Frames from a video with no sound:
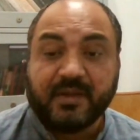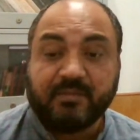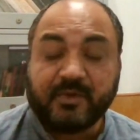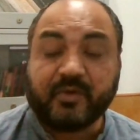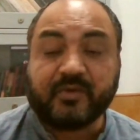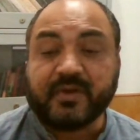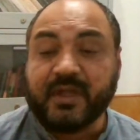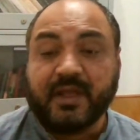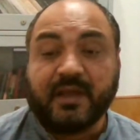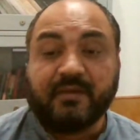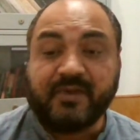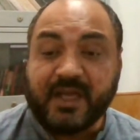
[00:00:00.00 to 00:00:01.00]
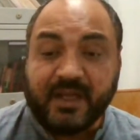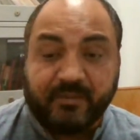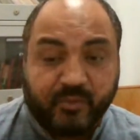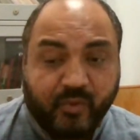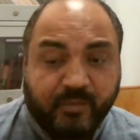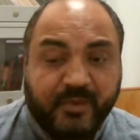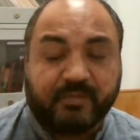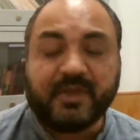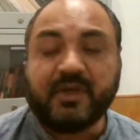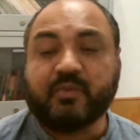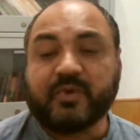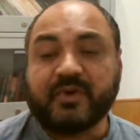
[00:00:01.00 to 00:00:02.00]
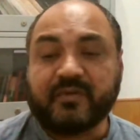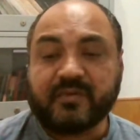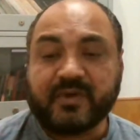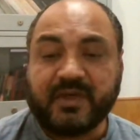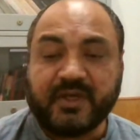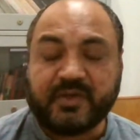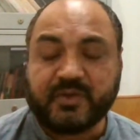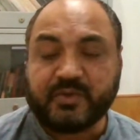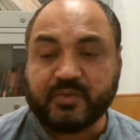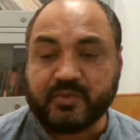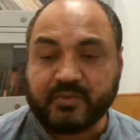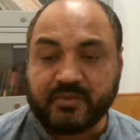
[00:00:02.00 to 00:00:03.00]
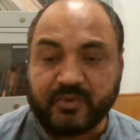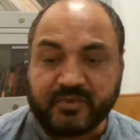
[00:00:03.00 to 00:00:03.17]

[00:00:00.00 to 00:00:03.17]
because we have so many words related to,